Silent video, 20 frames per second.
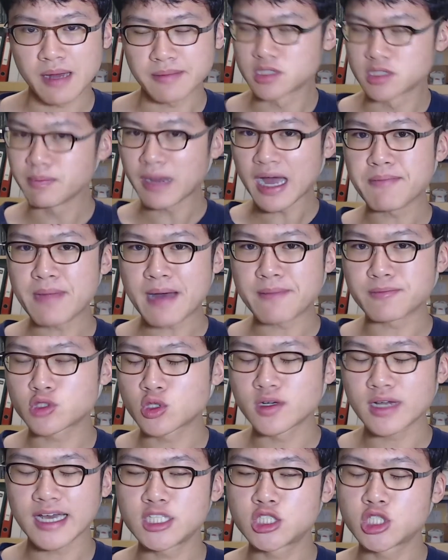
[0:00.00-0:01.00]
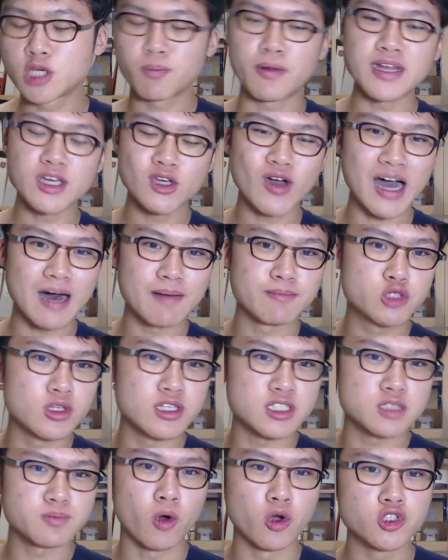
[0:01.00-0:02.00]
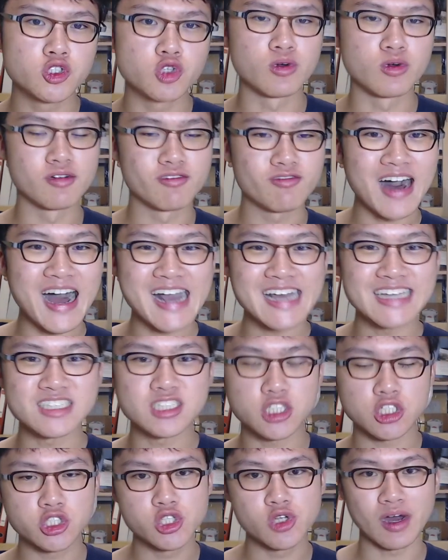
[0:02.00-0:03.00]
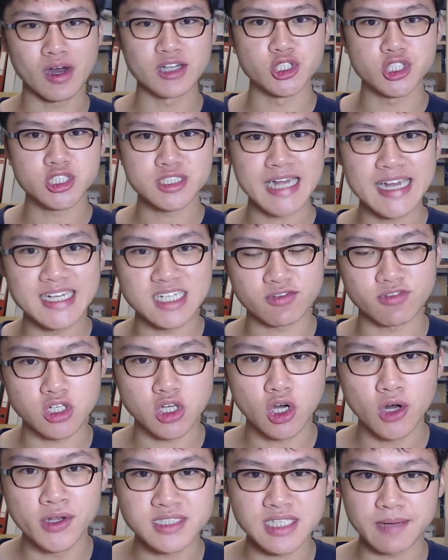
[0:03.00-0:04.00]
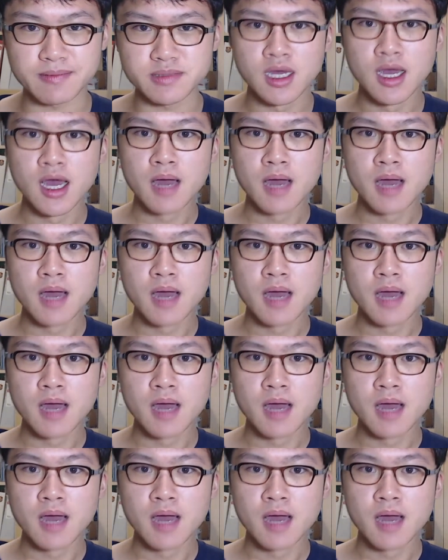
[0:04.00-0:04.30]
So mind maps are nice to bring you up to this point to revise, to understand different concepts.